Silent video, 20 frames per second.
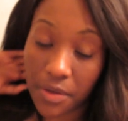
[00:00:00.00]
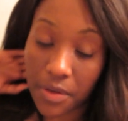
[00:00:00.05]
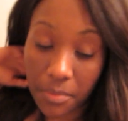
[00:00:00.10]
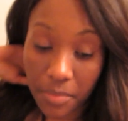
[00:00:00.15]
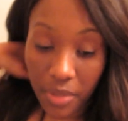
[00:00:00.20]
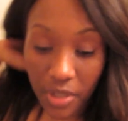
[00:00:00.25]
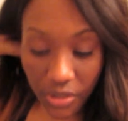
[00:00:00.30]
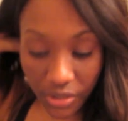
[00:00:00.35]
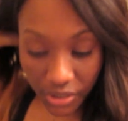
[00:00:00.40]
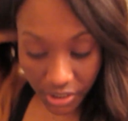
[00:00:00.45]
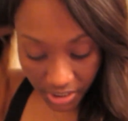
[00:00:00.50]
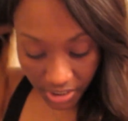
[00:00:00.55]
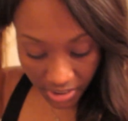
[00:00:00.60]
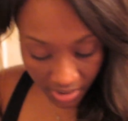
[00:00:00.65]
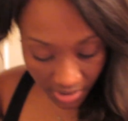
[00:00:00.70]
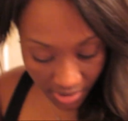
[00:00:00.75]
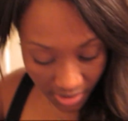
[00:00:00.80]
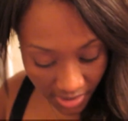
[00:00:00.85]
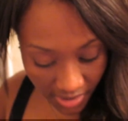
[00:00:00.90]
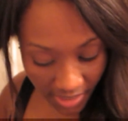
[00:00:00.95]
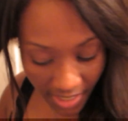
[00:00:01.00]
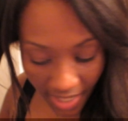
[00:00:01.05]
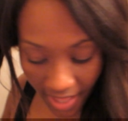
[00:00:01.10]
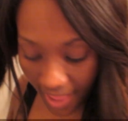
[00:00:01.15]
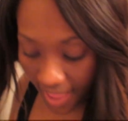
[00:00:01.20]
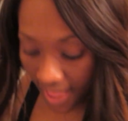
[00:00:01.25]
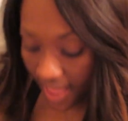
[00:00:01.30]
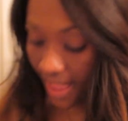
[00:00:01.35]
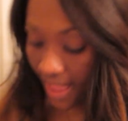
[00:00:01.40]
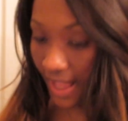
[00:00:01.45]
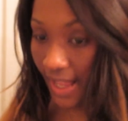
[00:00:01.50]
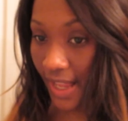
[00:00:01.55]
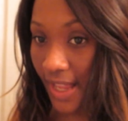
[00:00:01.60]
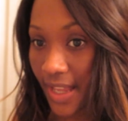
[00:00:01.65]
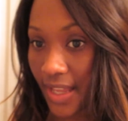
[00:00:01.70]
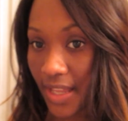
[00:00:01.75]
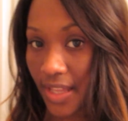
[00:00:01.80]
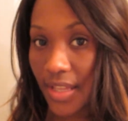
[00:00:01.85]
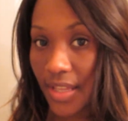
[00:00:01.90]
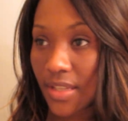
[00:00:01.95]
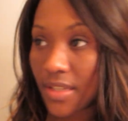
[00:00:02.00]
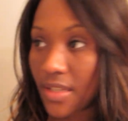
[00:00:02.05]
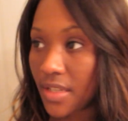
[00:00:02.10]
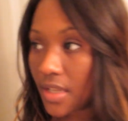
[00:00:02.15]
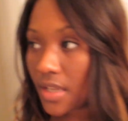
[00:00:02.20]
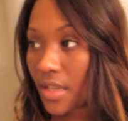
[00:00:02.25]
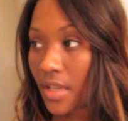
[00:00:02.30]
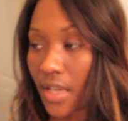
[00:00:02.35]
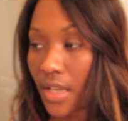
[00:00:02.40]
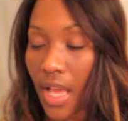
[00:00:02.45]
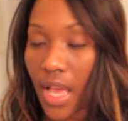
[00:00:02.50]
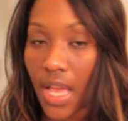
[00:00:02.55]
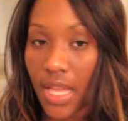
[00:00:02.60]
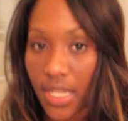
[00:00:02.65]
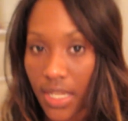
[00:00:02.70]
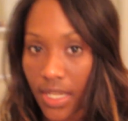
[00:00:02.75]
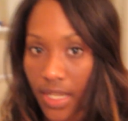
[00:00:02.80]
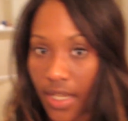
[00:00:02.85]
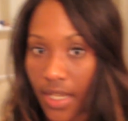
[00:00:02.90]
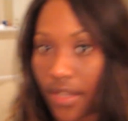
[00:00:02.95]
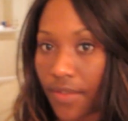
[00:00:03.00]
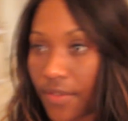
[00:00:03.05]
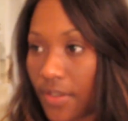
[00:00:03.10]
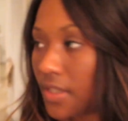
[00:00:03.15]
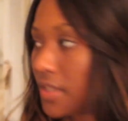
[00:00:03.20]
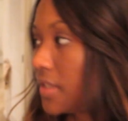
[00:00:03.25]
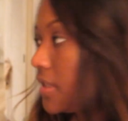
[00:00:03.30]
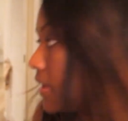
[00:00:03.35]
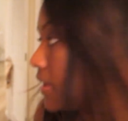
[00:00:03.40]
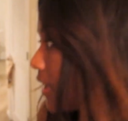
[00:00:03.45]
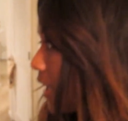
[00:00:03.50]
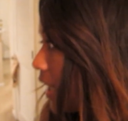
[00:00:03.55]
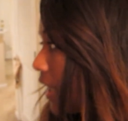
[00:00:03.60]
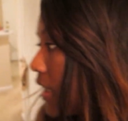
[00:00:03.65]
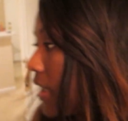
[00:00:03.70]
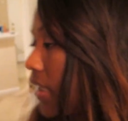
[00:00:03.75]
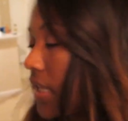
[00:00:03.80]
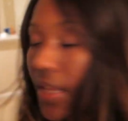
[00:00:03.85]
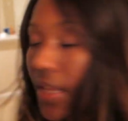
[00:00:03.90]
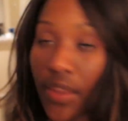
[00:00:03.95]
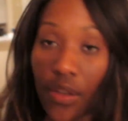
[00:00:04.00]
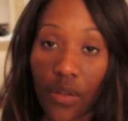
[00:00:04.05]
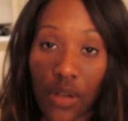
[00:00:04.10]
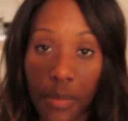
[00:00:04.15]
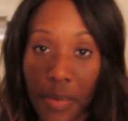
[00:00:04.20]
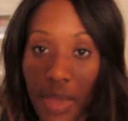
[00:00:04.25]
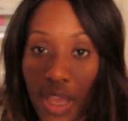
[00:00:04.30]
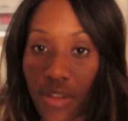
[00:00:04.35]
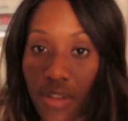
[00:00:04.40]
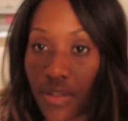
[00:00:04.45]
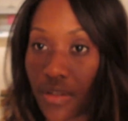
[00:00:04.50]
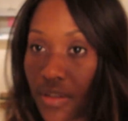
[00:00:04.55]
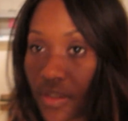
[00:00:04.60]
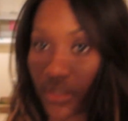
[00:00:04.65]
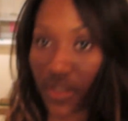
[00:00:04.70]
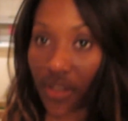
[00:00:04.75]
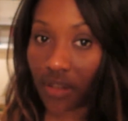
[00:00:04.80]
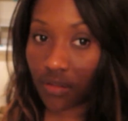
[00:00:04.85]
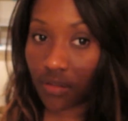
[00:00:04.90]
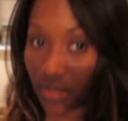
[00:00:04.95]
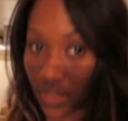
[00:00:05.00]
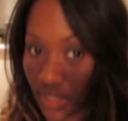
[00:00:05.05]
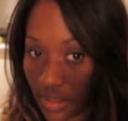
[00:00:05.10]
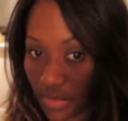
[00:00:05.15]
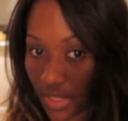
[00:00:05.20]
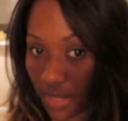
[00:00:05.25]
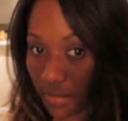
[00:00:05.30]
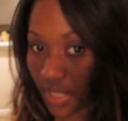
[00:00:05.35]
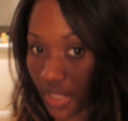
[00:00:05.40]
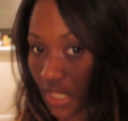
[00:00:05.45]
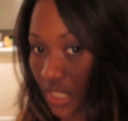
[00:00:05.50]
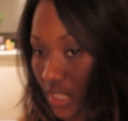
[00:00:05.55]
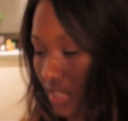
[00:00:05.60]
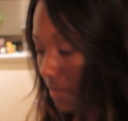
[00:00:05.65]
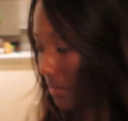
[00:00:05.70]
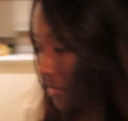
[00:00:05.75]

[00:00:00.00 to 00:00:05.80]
compulsions and I decided I have to walk backwards so you don't see my butt in the